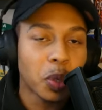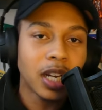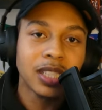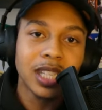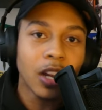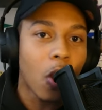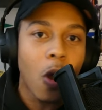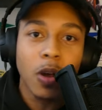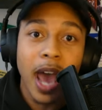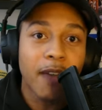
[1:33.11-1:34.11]
We're going to see her
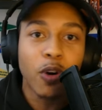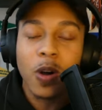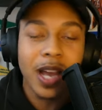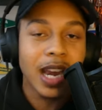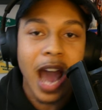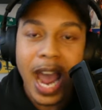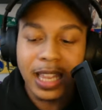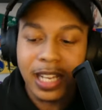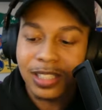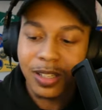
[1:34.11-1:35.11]
all have all kind of
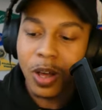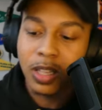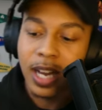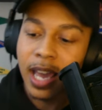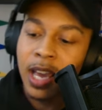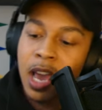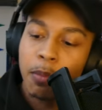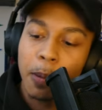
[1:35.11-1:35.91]
highlights and all of that.